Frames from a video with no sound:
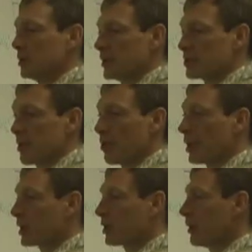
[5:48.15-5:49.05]
There's my
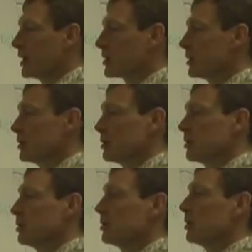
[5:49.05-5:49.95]
working equation
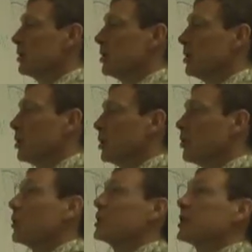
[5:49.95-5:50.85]

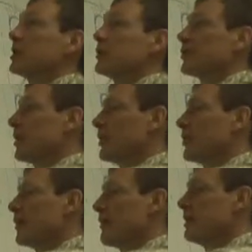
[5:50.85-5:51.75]
which is
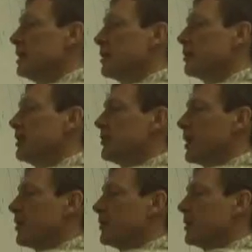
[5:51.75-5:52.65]
70 degrees
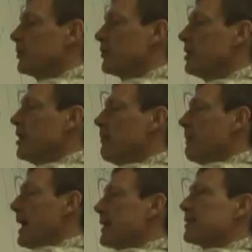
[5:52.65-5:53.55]
Celsius
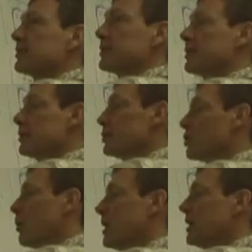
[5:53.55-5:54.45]
minus
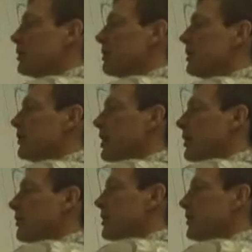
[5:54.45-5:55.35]
20 degrees
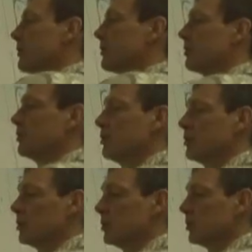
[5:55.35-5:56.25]
Celsius,
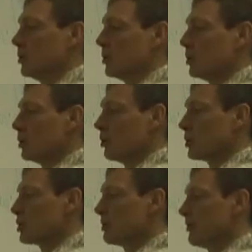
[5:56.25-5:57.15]

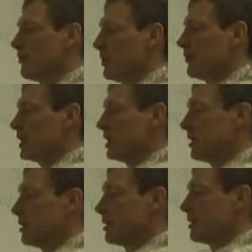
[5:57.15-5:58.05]
which would be 50
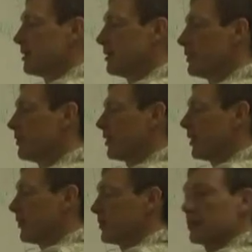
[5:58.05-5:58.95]

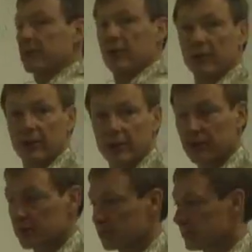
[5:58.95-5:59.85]
Celsius
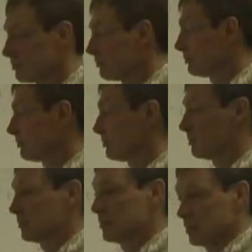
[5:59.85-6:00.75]
degrees.
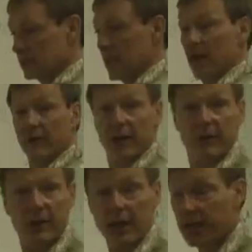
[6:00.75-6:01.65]
Now I've got
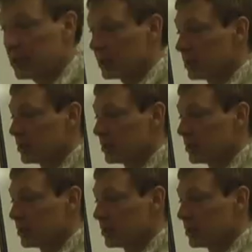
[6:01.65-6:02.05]
everything I need.